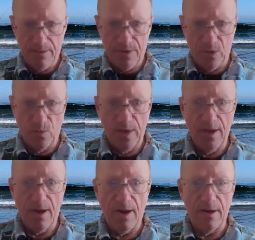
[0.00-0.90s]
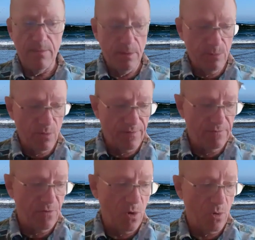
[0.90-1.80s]
But we are moving
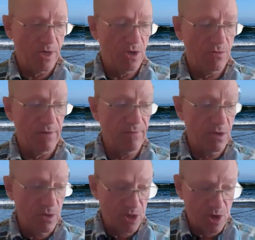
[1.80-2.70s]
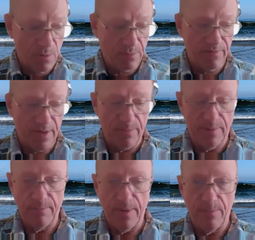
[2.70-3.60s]
forward to review the scope
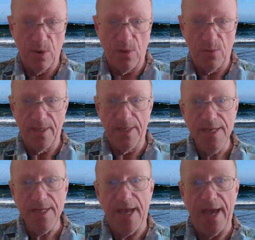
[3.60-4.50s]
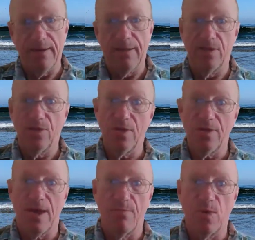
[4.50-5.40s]
development memo. What we didn't get, it should
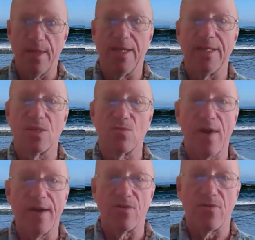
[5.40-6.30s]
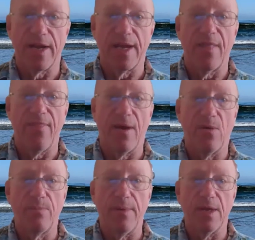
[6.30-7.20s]
come with it, is the rendering, and that
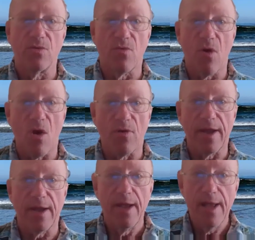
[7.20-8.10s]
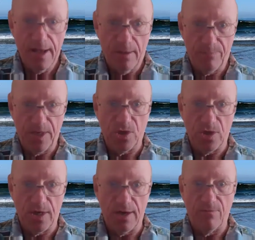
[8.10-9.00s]
will be a drawing, a
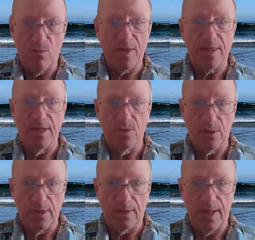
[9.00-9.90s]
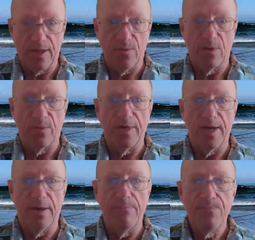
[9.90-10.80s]
picture of what things will look like when we're
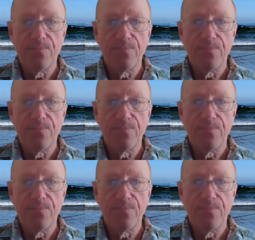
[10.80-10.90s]
done.